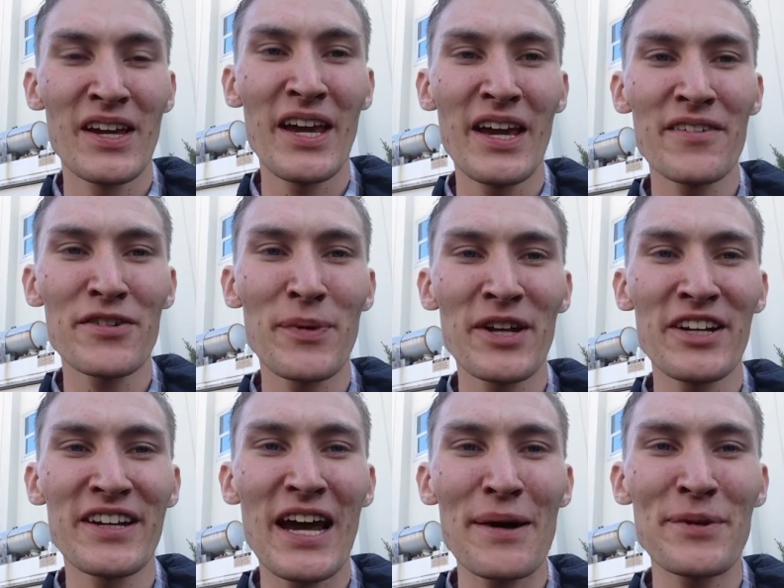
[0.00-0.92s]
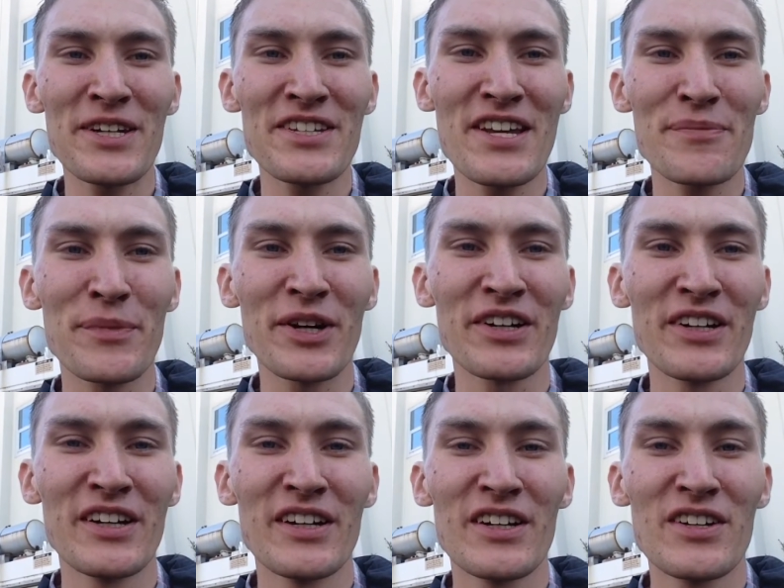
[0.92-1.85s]
Hey everybody, and happy December.
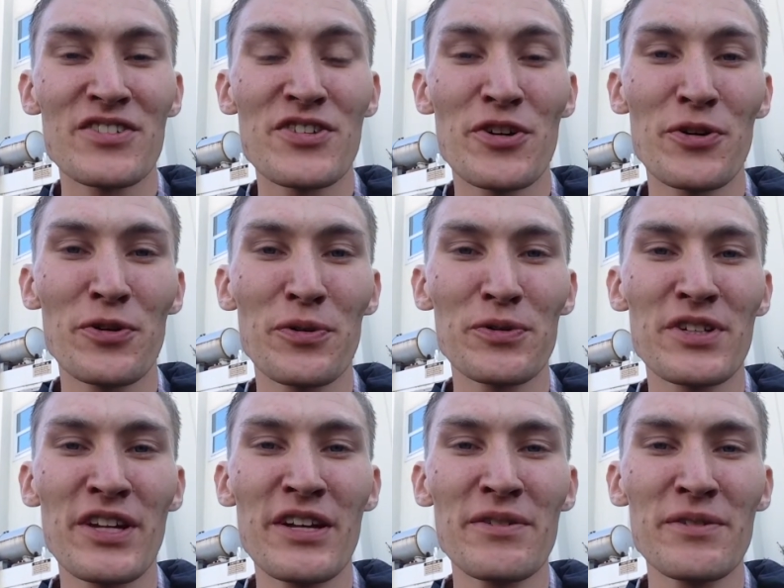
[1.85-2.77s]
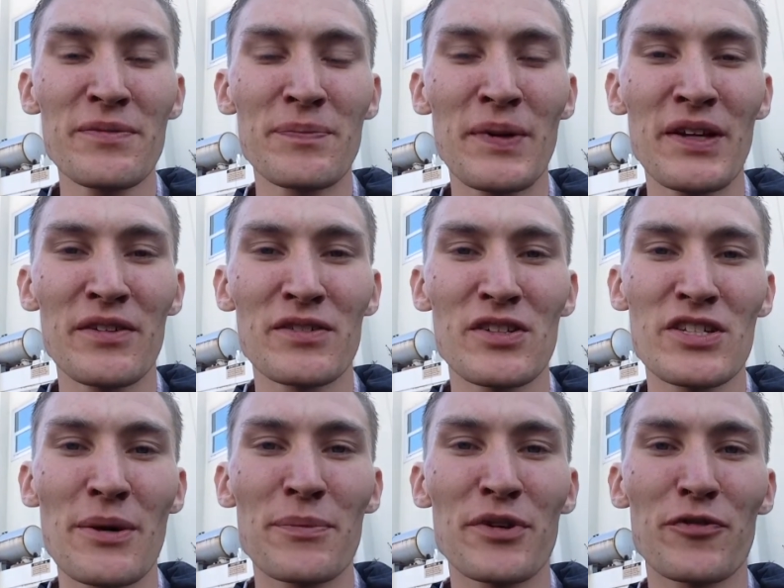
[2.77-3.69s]
So today being
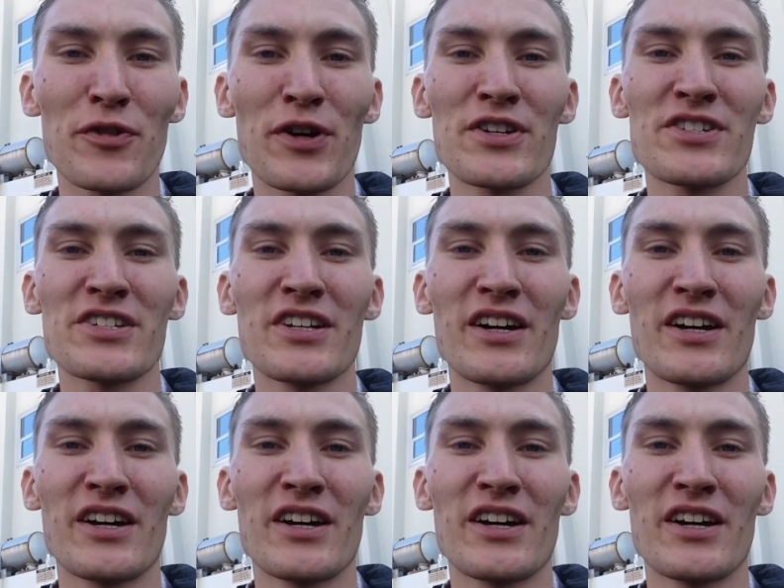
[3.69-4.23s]
December 1st,